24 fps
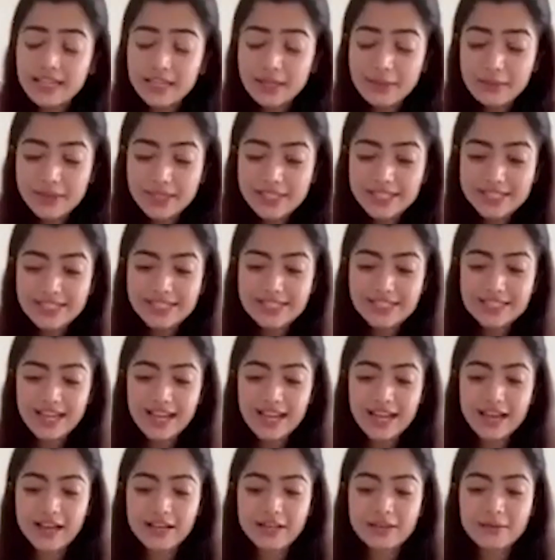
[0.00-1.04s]
anyways,
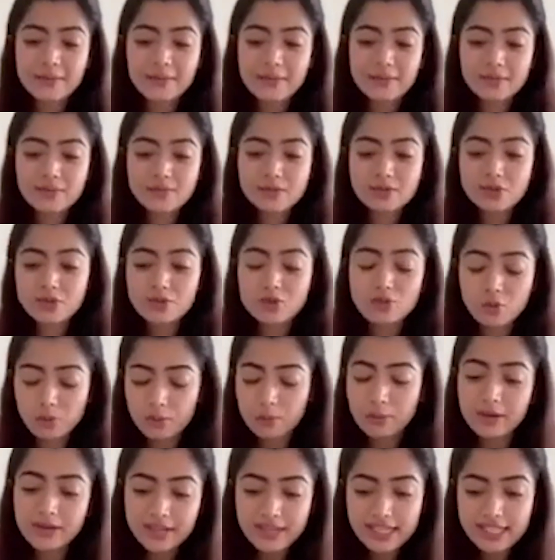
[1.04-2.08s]
I am
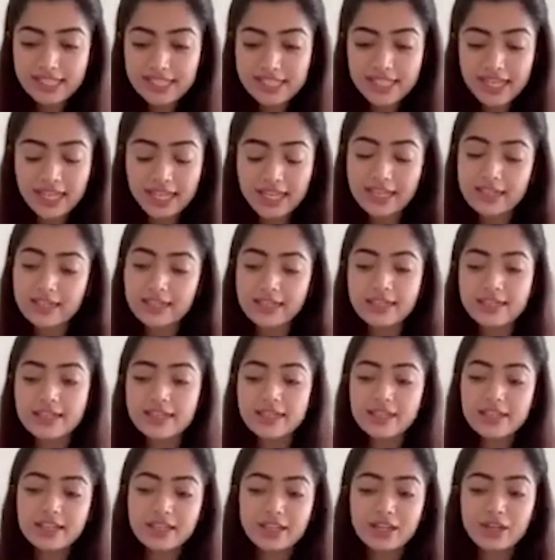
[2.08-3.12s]
super excited
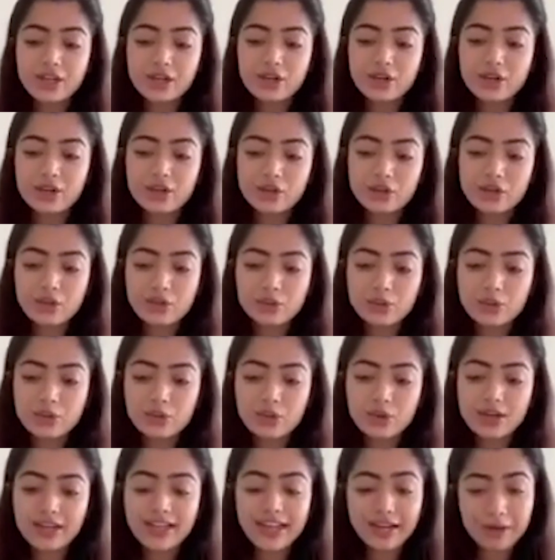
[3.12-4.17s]

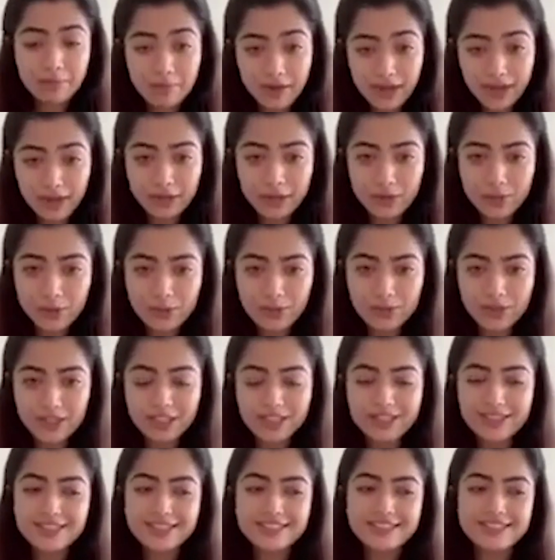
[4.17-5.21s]
to get back to
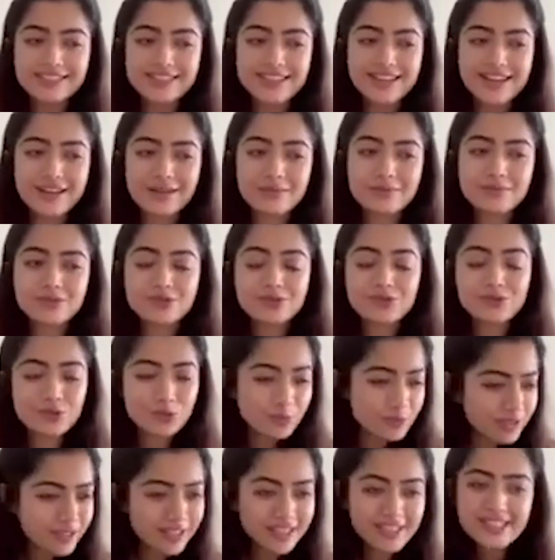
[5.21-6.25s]
work. I'm
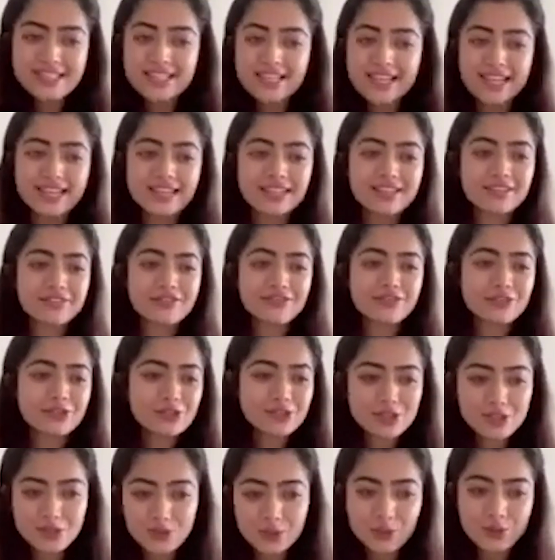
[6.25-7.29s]
super excited for the
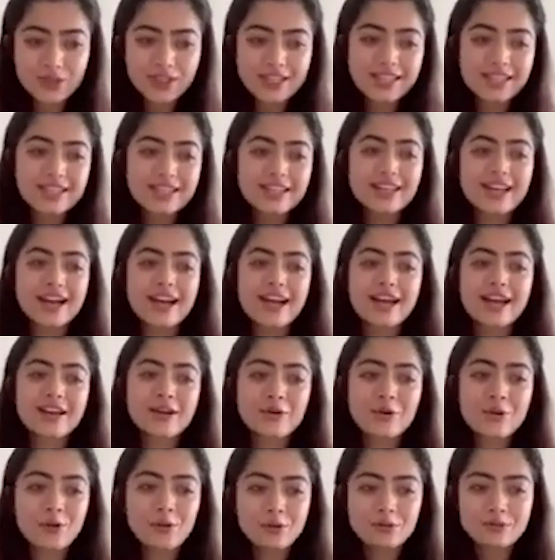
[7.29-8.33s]
shooting. I
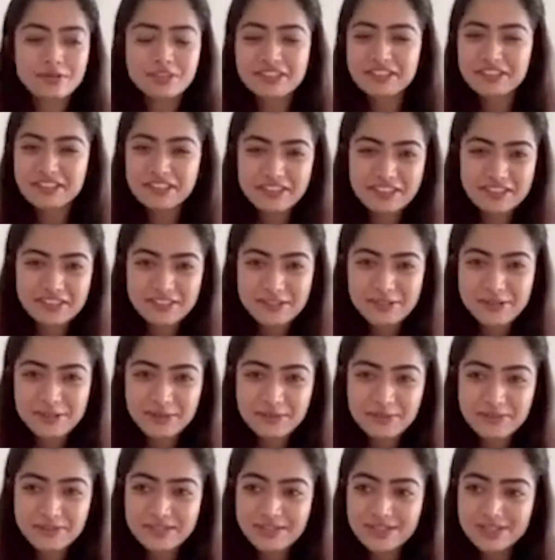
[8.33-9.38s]
hope the theaters
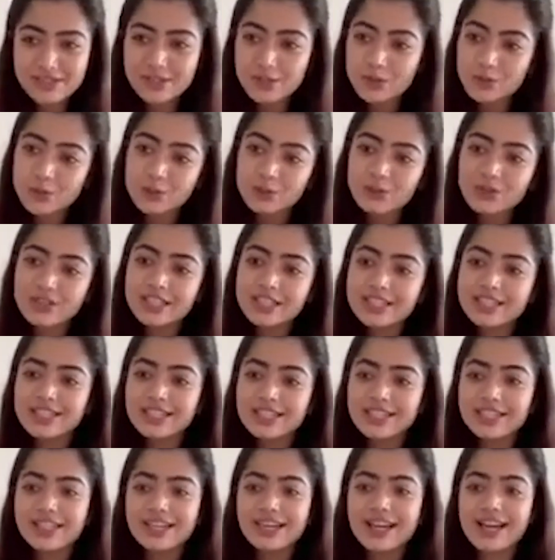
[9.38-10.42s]
open soon.
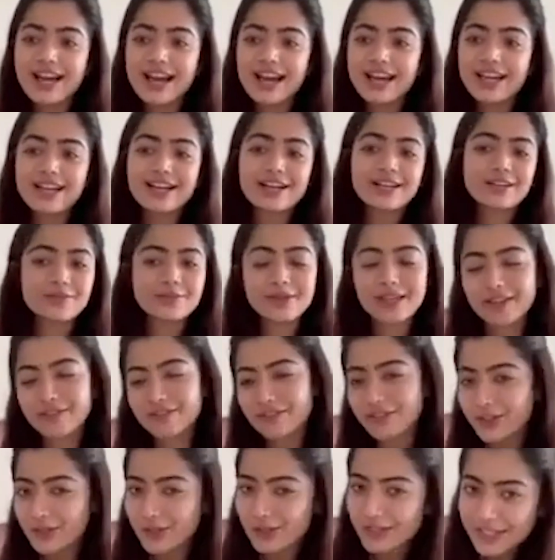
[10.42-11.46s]
I can't wait
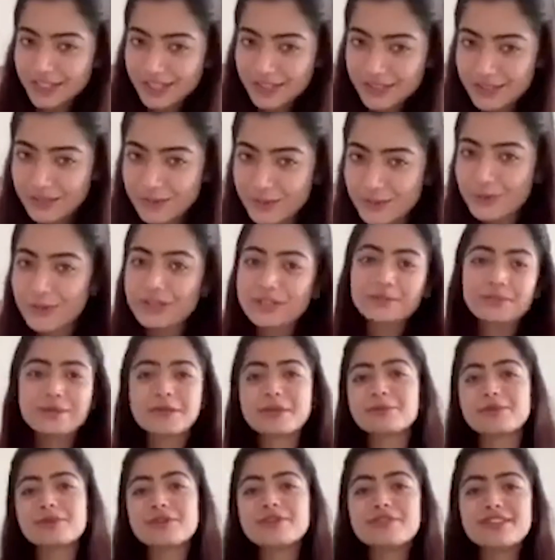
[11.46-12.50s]
for you guys to watch my
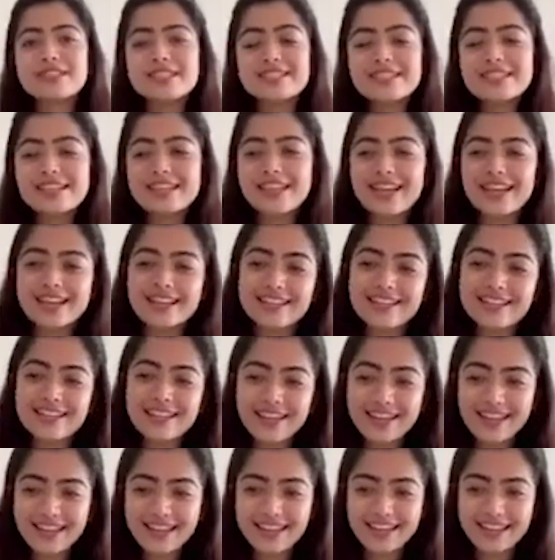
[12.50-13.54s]
movies again
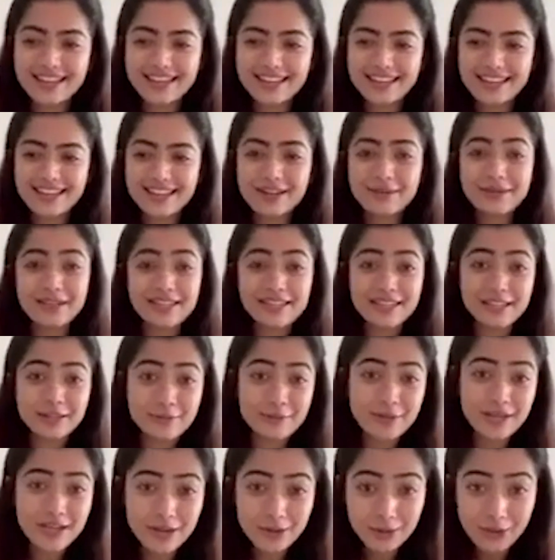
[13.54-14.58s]
and come and tell
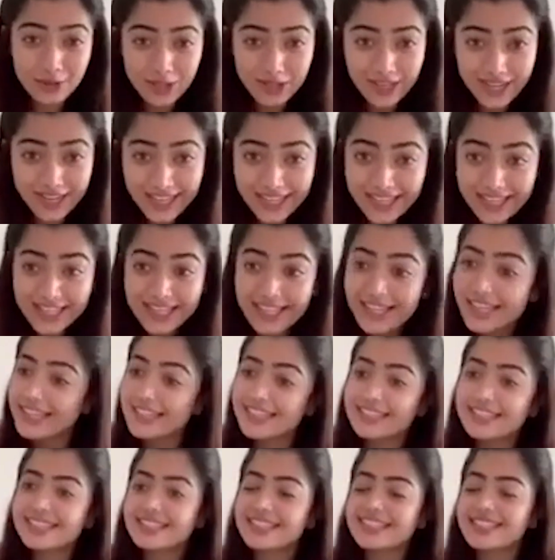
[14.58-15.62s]
me how you like
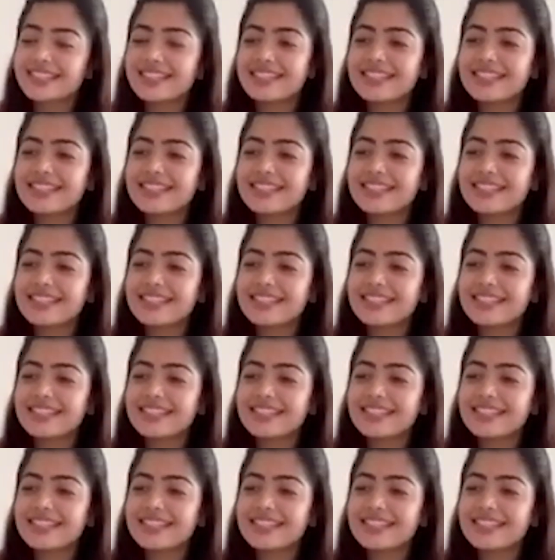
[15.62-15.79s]
it.